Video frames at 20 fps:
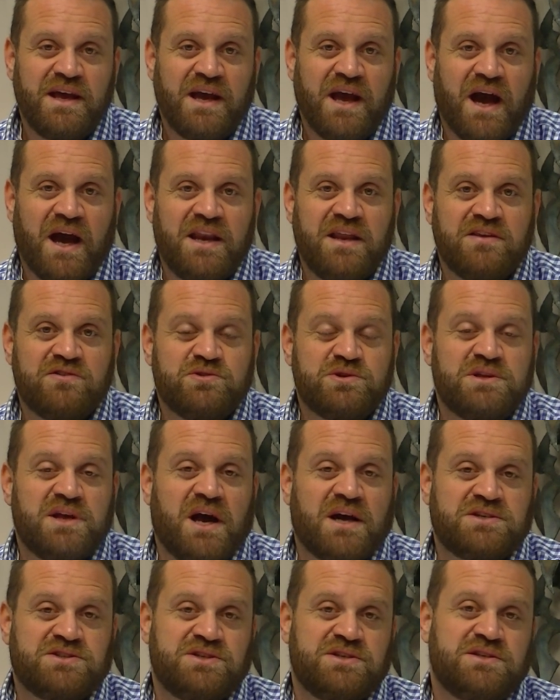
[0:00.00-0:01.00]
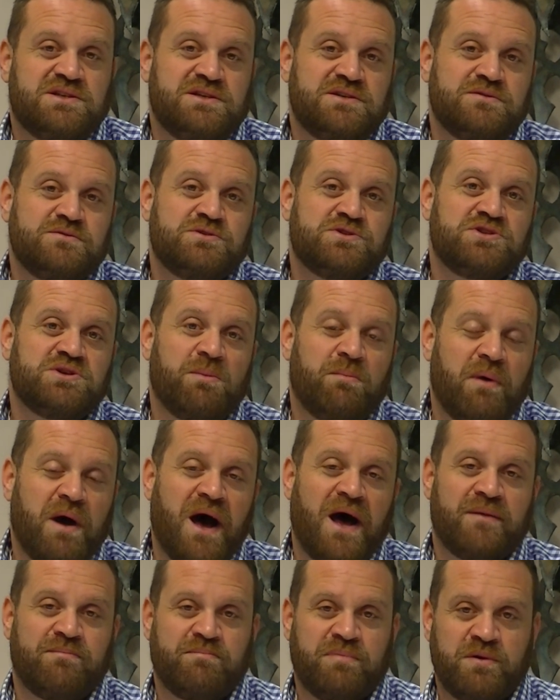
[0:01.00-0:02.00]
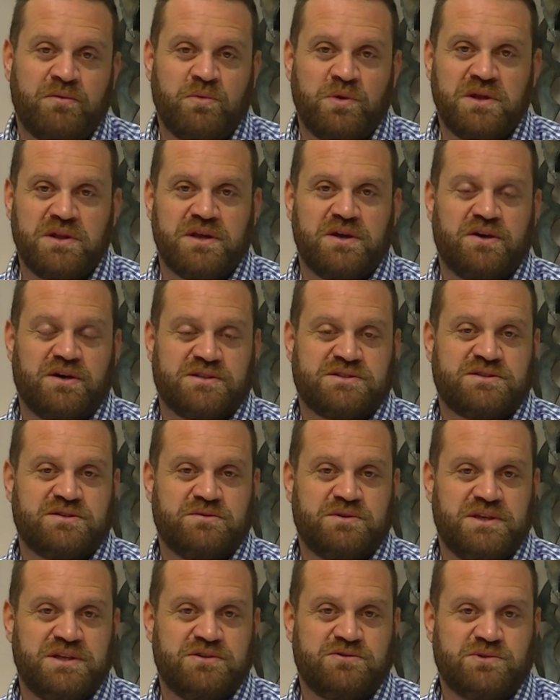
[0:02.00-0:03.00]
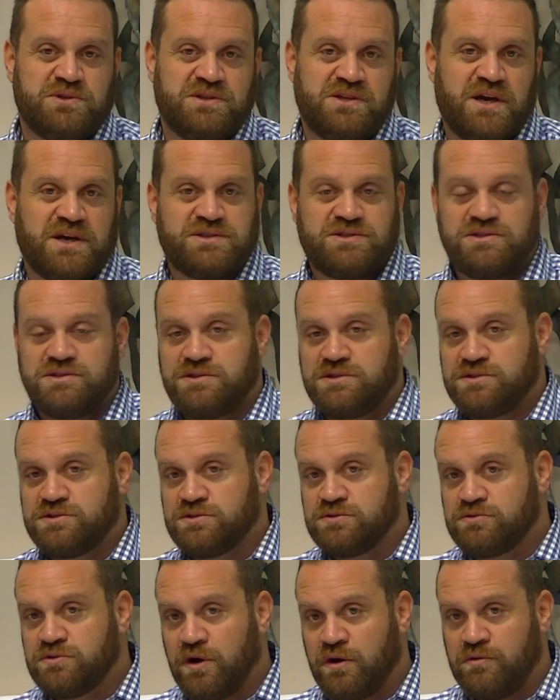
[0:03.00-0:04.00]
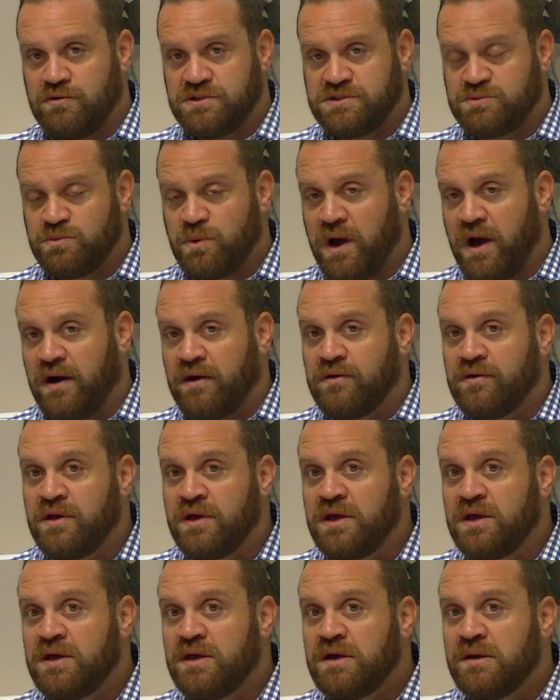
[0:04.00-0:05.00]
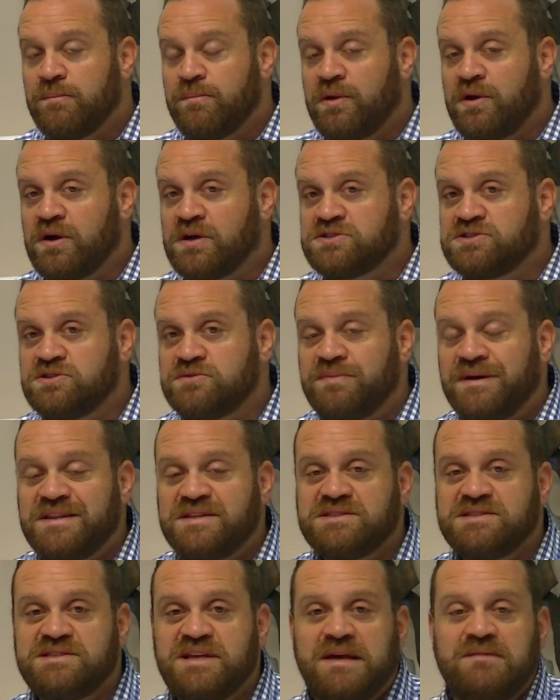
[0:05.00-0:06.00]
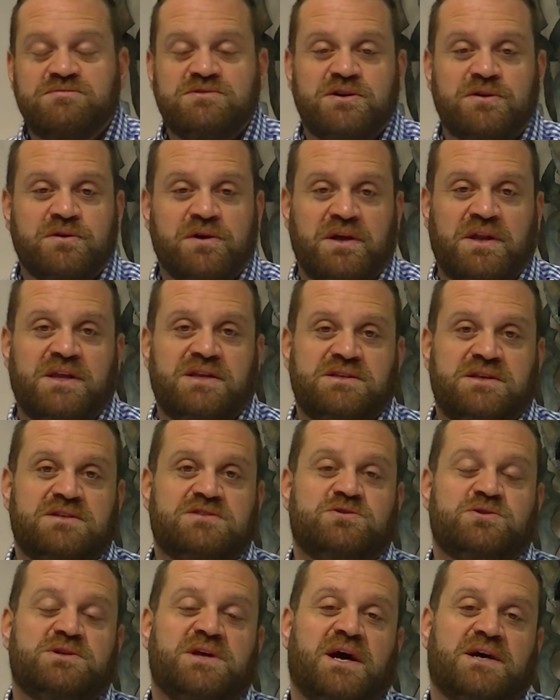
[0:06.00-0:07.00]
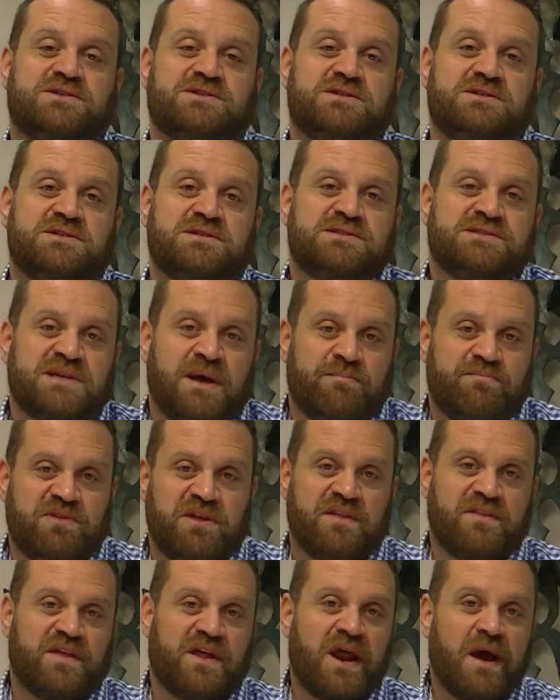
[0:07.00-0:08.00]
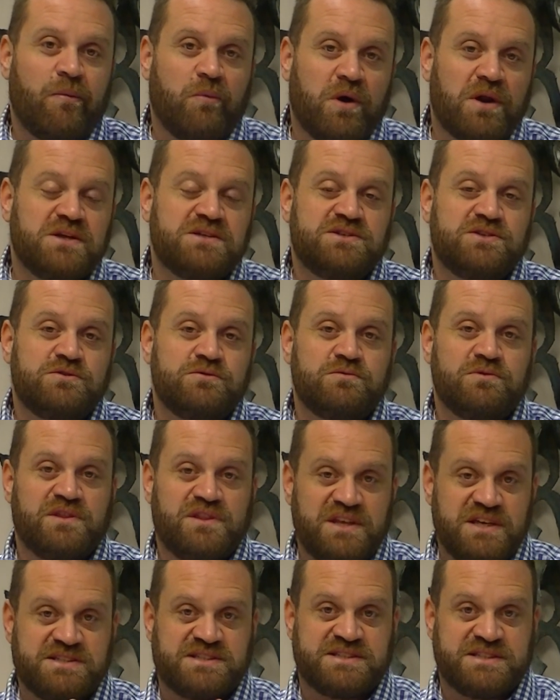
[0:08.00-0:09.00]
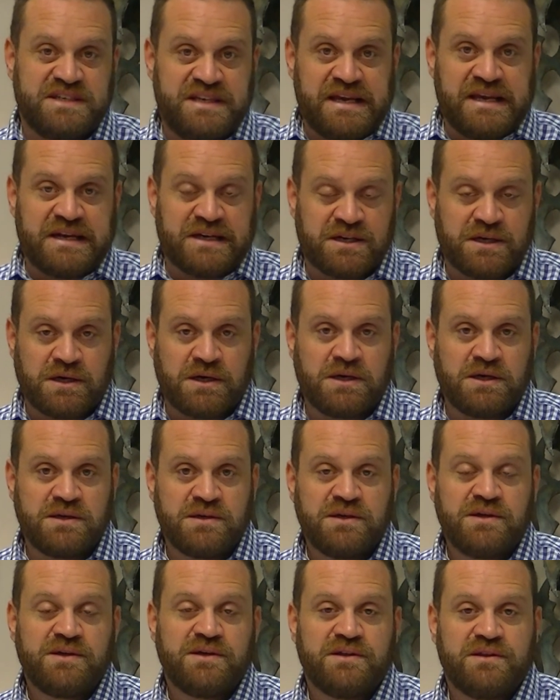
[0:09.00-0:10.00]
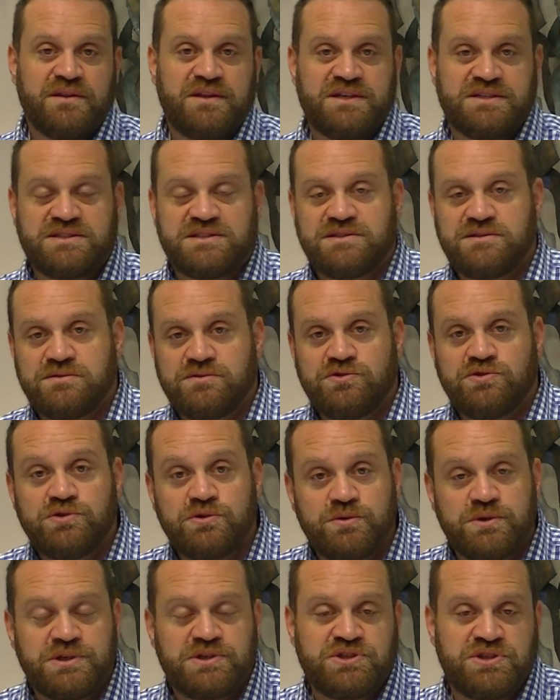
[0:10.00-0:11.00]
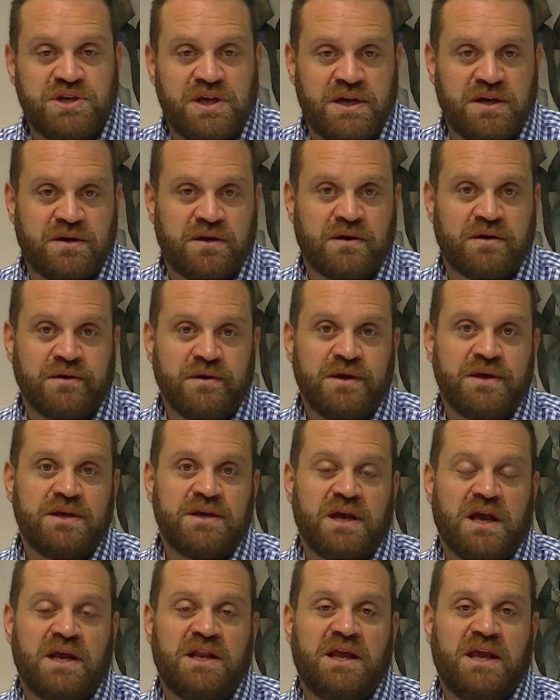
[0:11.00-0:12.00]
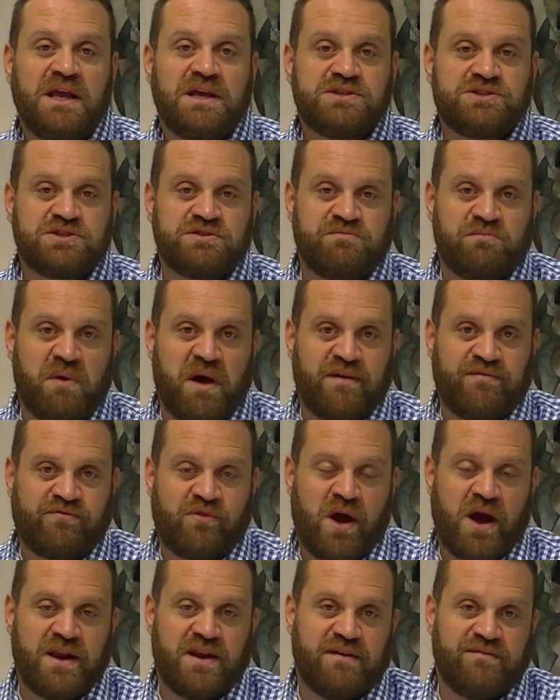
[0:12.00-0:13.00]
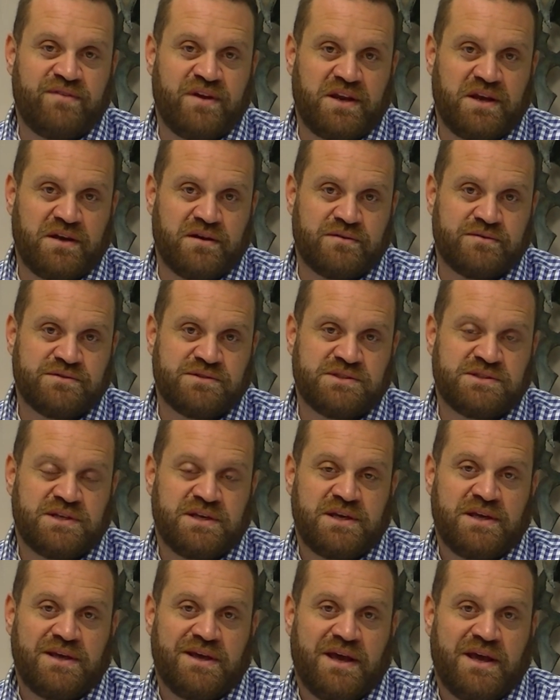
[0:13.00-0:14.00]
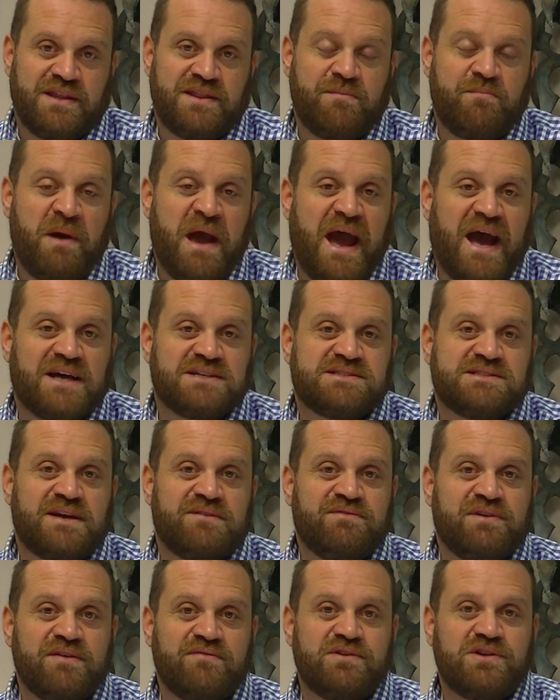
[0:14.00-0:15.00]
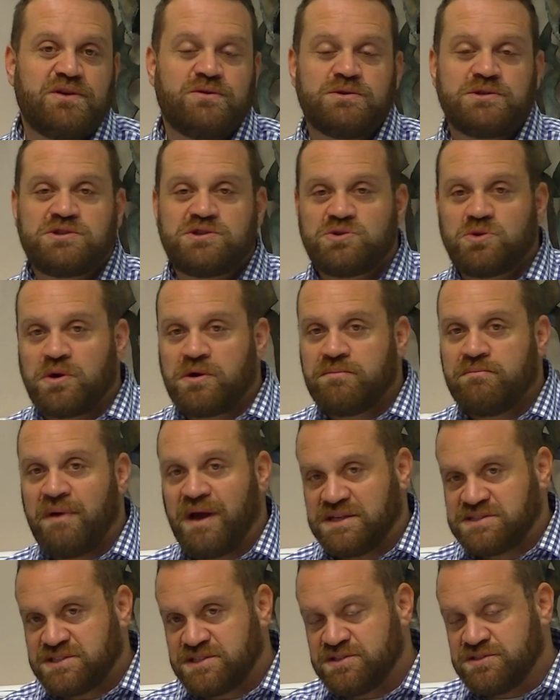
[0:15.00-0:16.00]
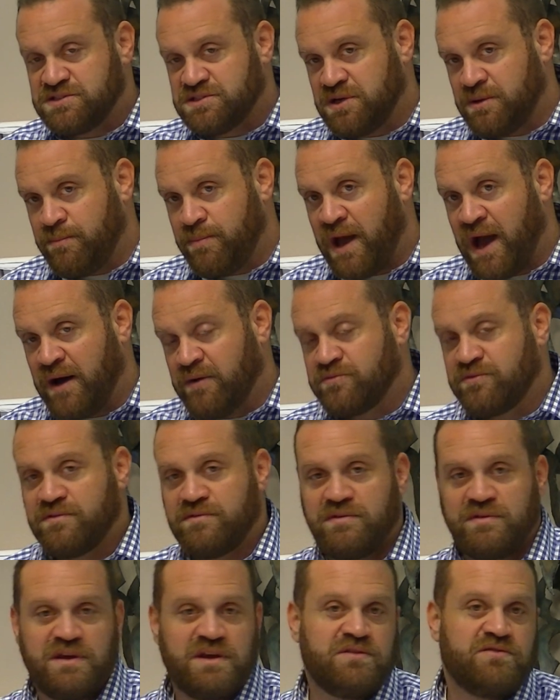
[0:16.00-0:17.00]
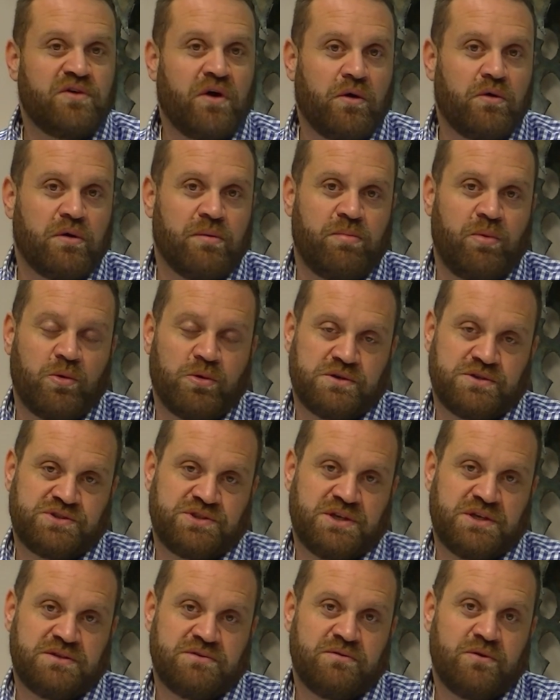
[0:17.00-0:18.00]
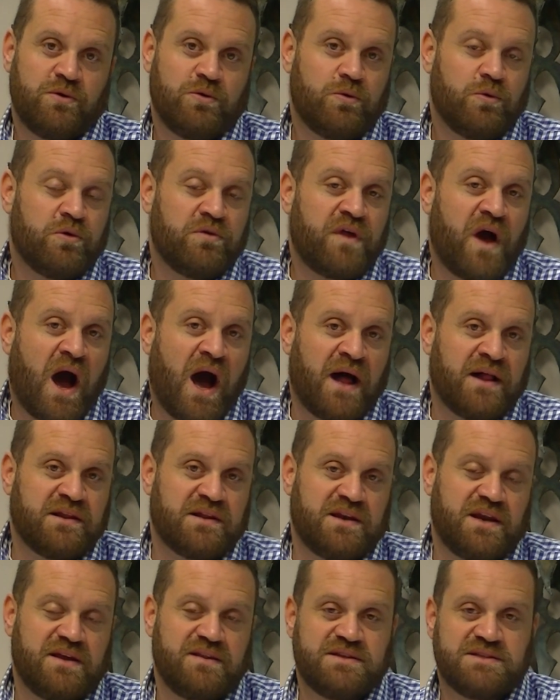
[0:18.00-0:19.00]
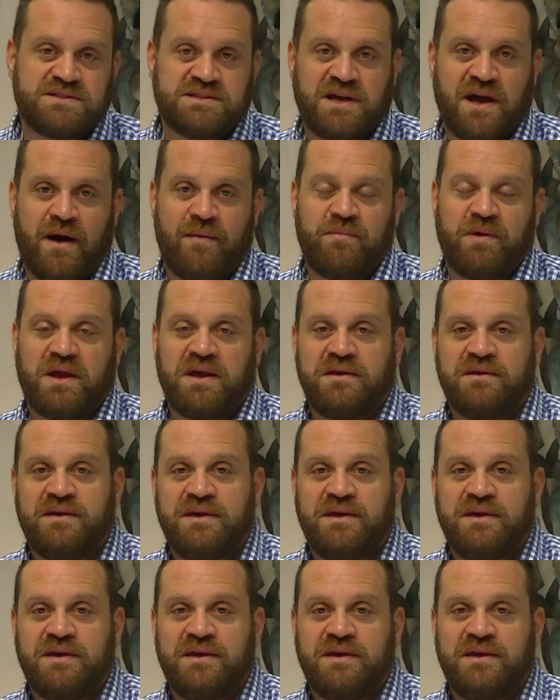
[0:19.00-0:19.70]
an introduction to Shabbat, but really also an introduction to Sukkot as well. But also, by the same token, an introduction to something that I want to do this year, this Jewish year, in each of my Friday videos. In the past, I've given you a short message about the Torah portion. For the holiday that's coming.